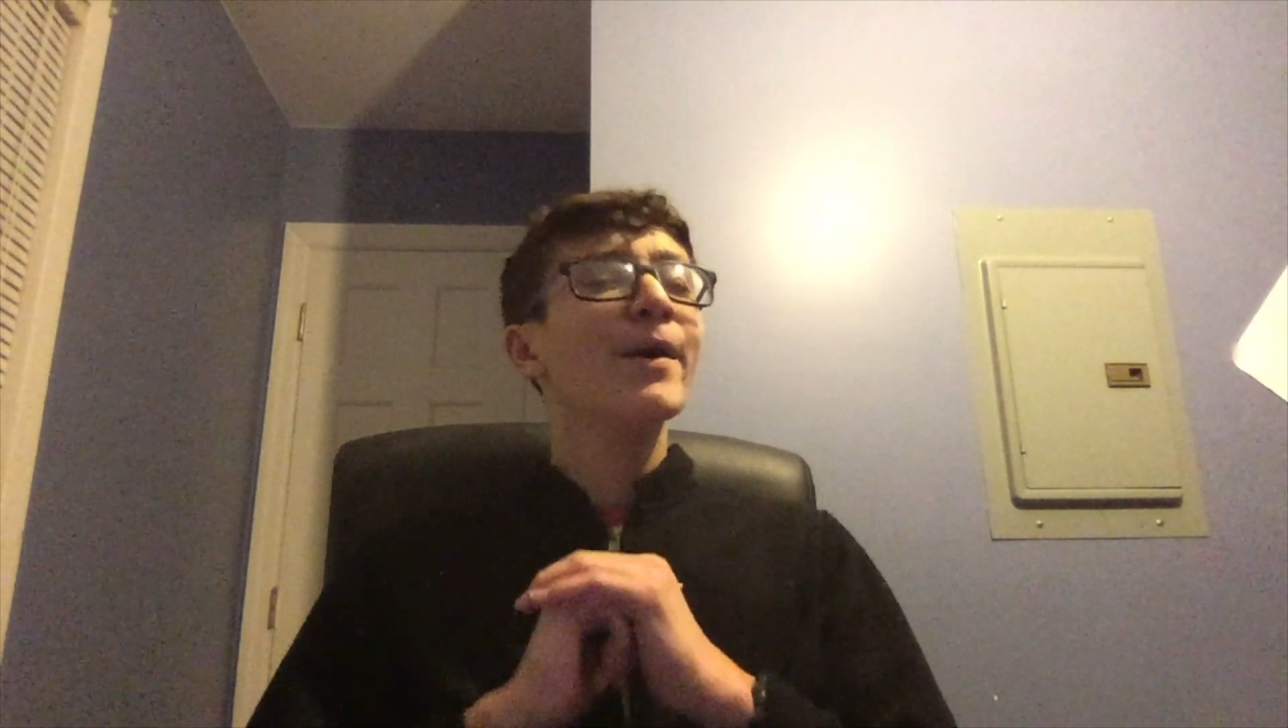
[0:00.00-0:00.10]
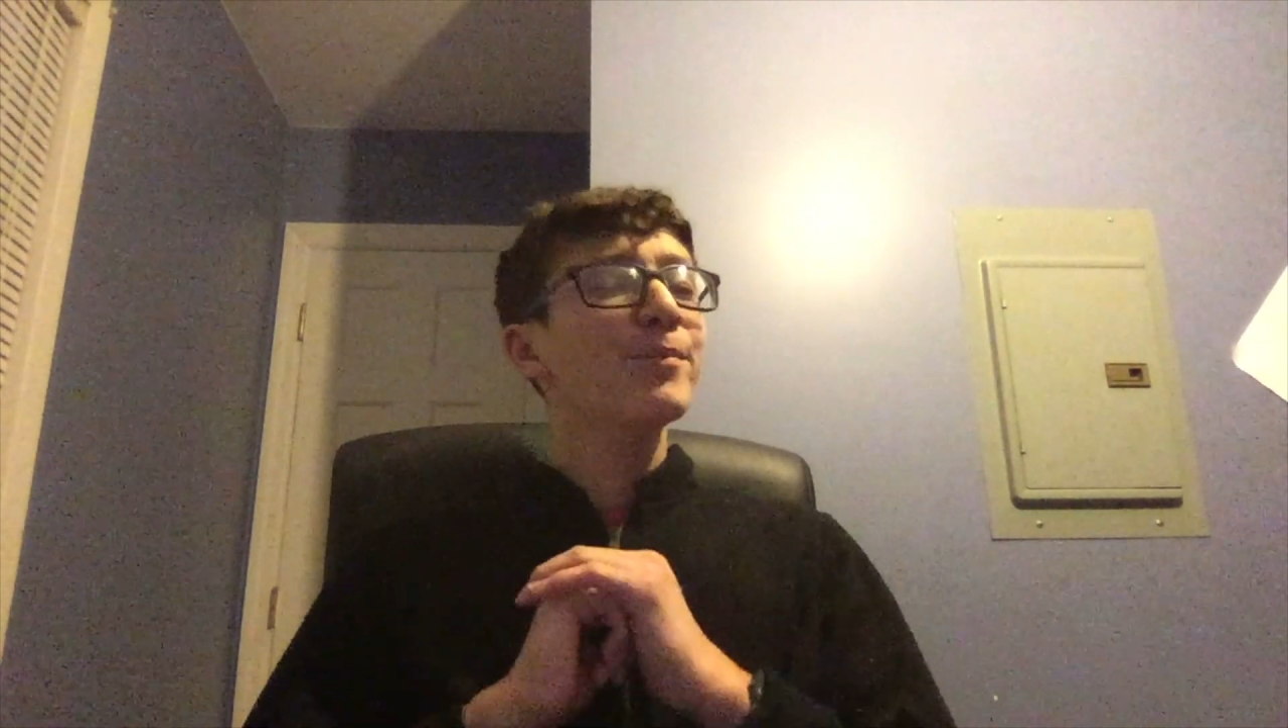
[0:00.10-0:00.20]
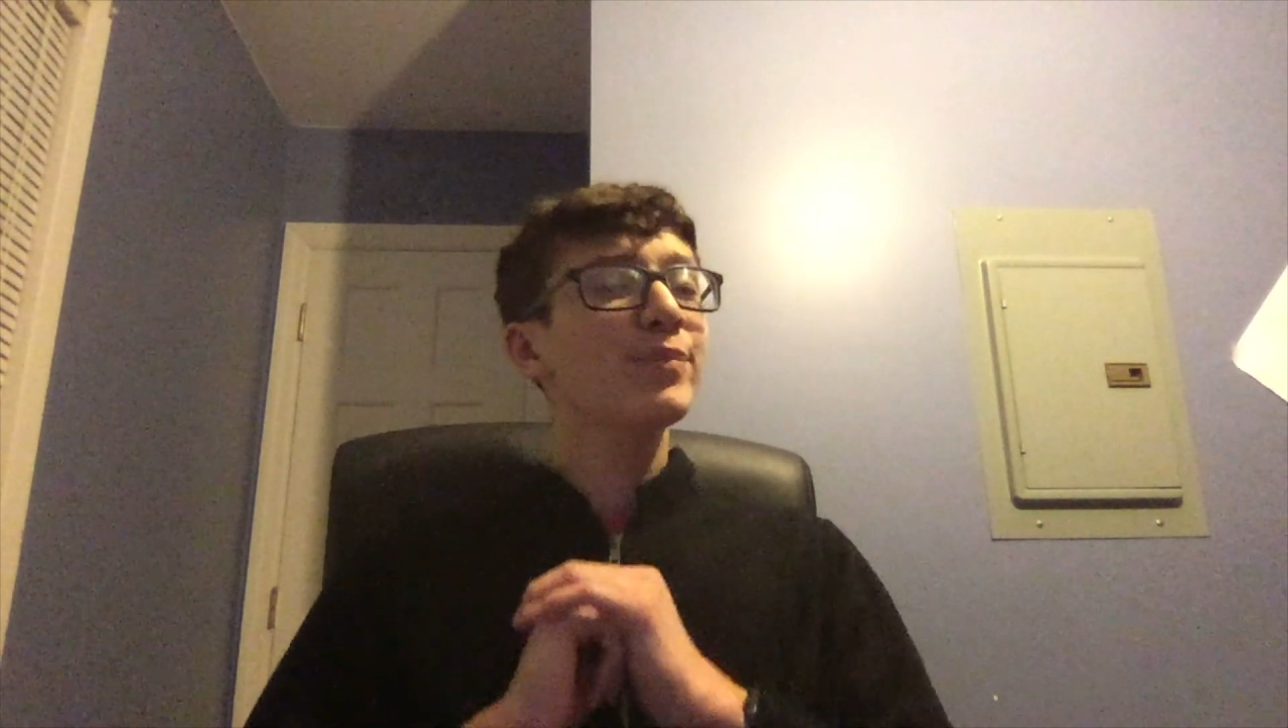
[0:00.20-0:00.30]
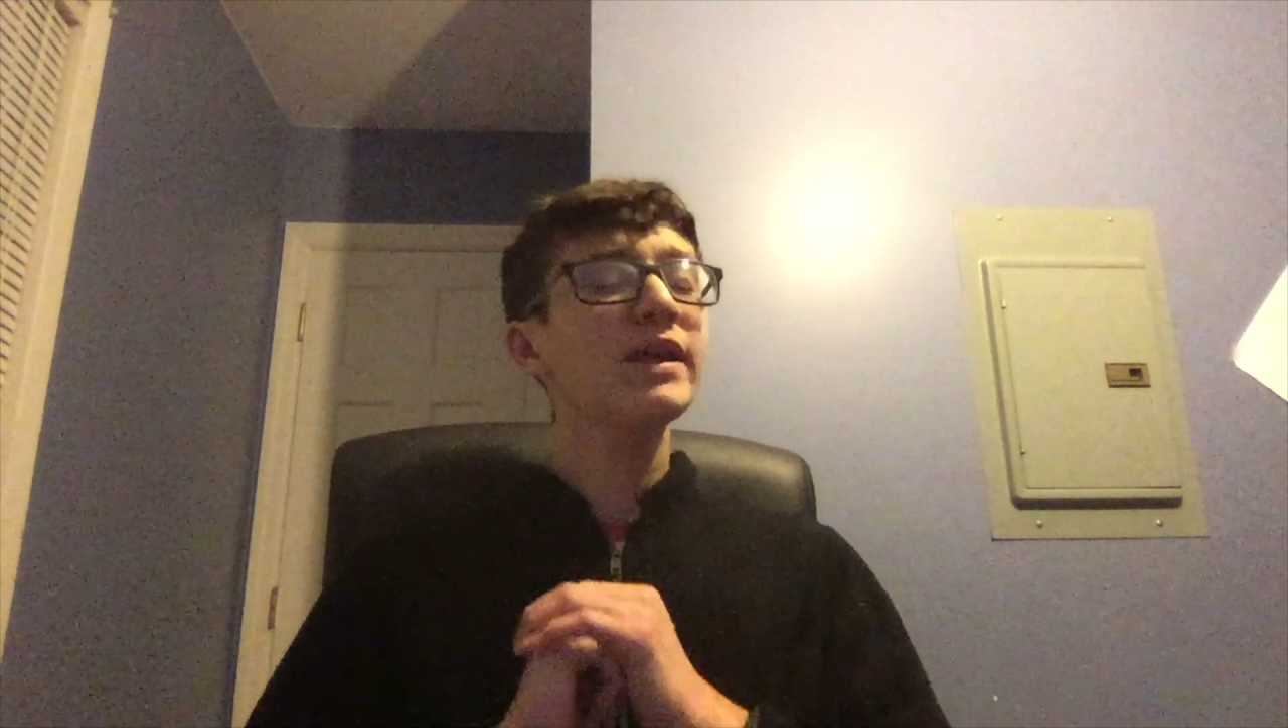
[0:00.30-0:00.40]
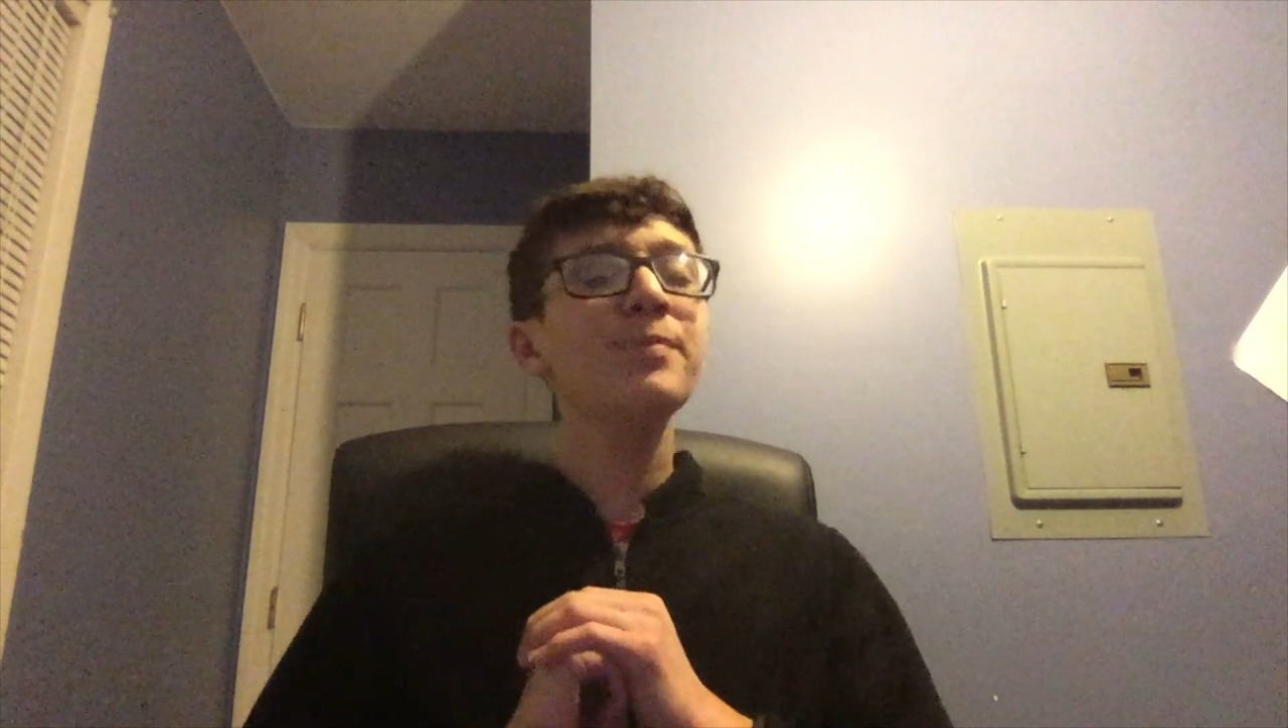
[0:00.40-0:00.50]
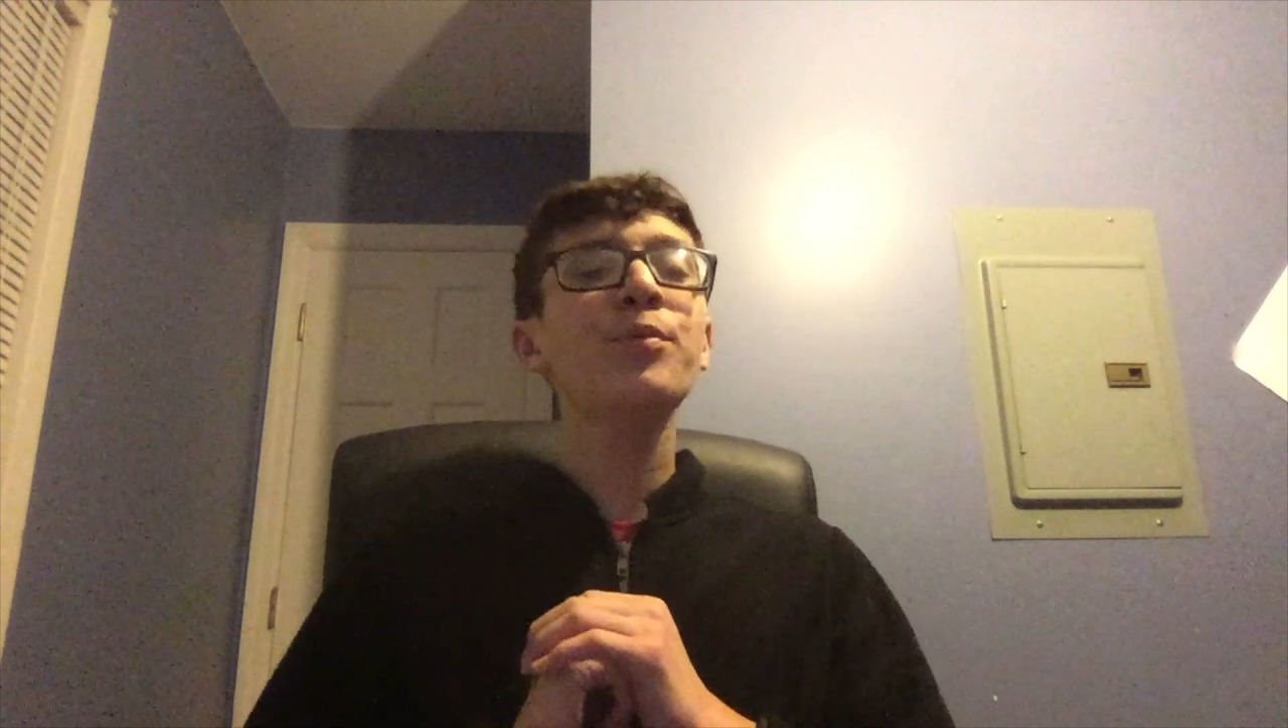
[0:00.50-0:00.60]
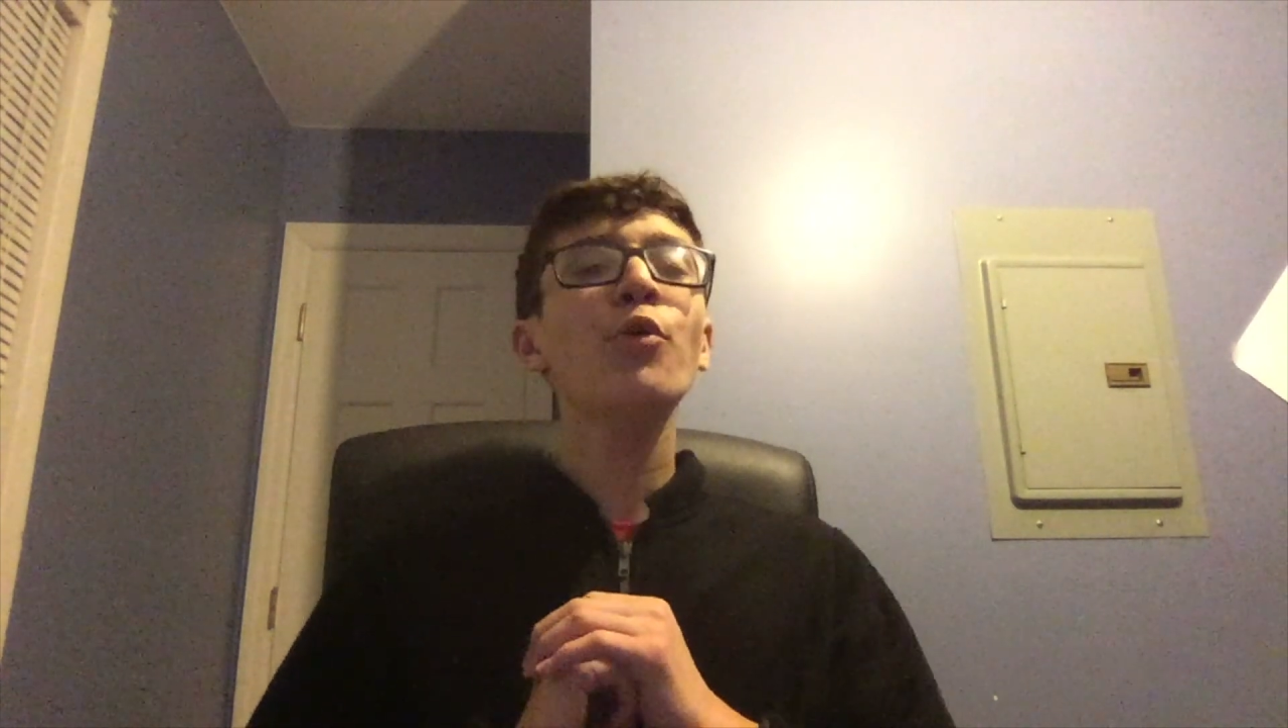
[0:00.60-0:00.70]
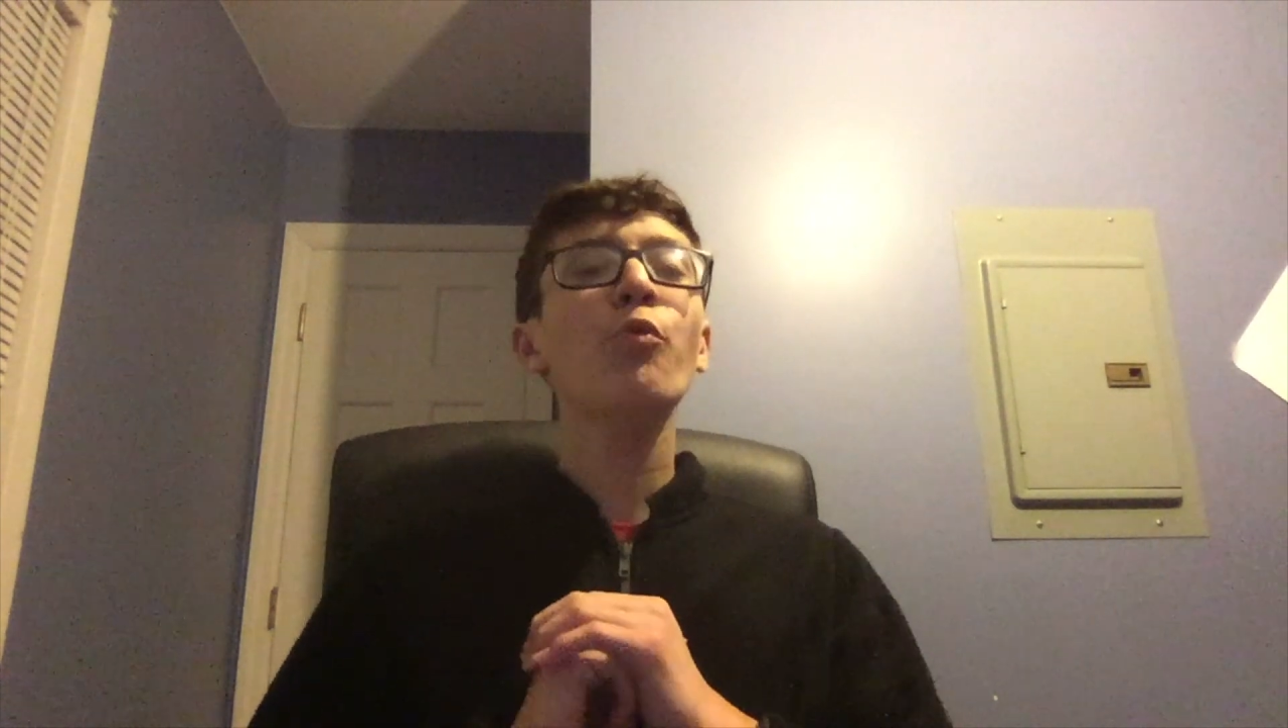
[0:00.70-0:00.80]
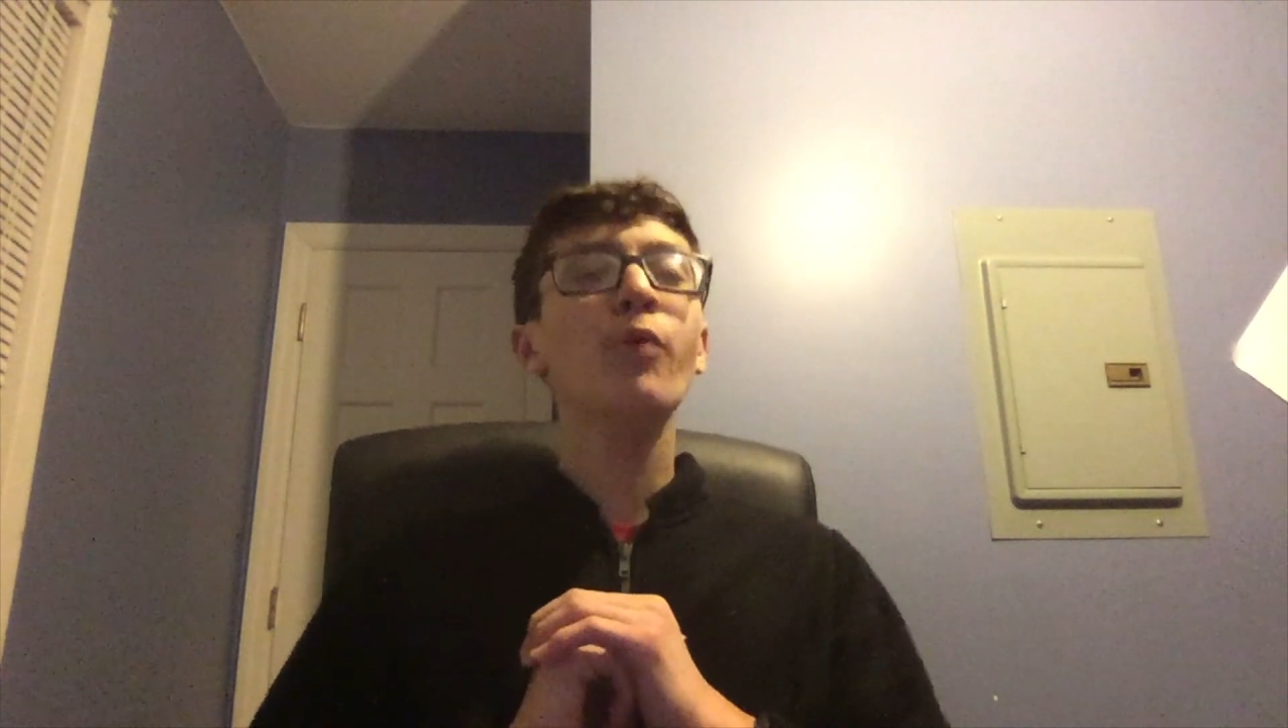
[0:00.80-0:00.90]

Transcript: People